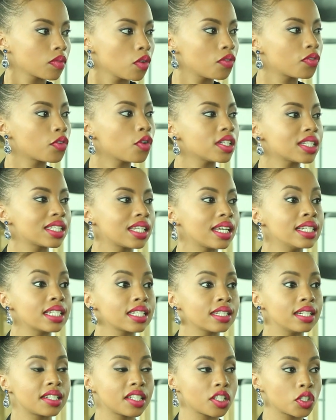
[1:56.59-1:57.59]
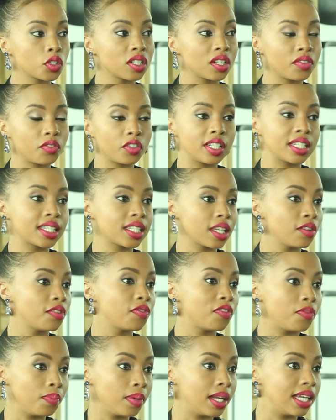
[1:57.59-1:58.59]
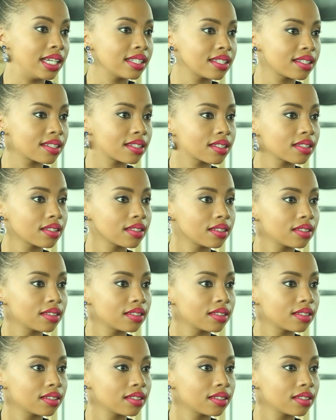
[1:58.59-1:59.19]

of course, the internet is not a very safe place,